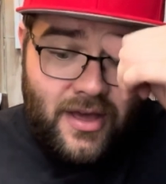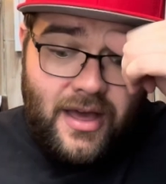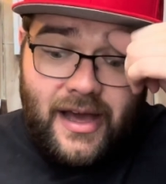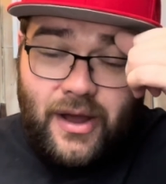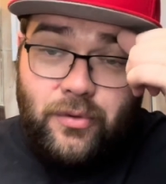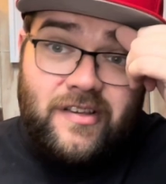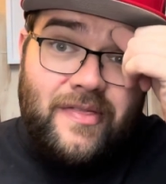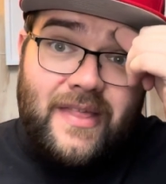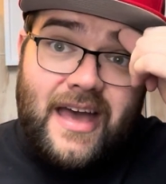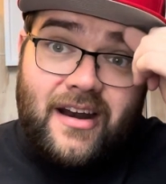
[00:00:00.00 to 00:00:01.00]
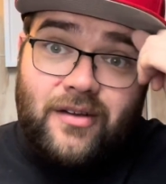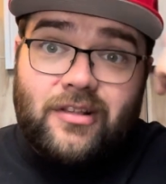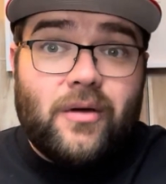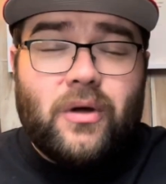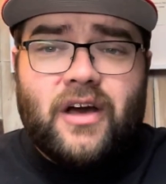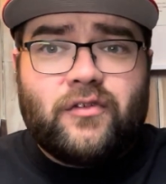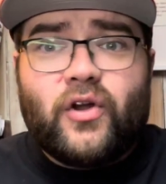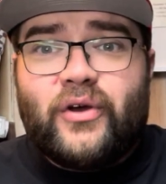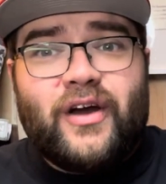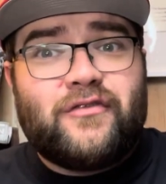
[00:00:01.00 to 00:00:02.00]
And I was in there and I was like, well, I've
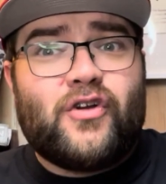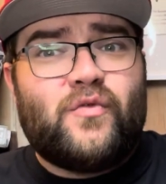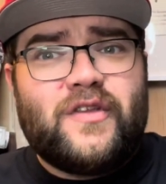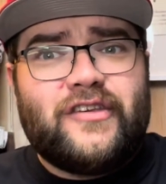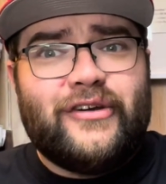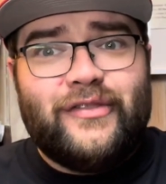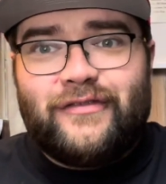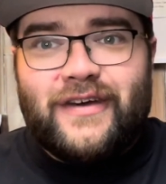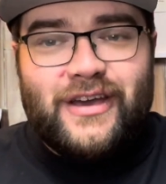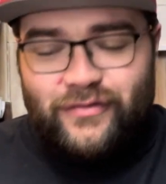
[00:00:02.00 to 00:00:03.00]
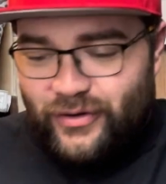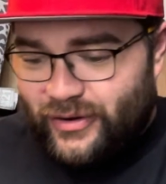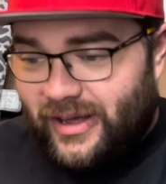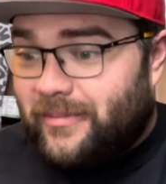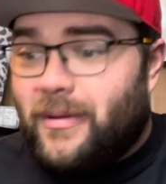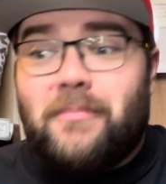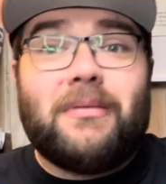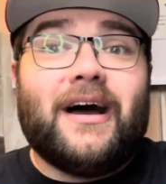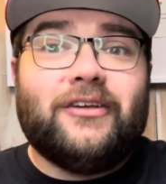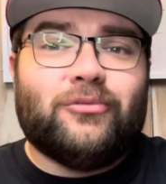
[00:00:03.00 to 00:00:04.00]
got to return the favour and
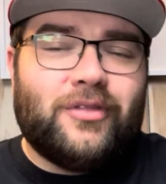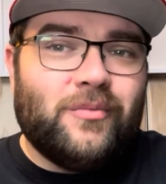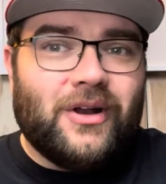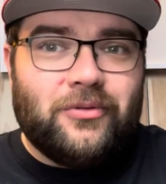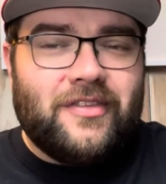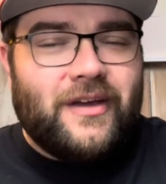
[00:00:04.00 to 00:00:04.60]
buy something while I was in there.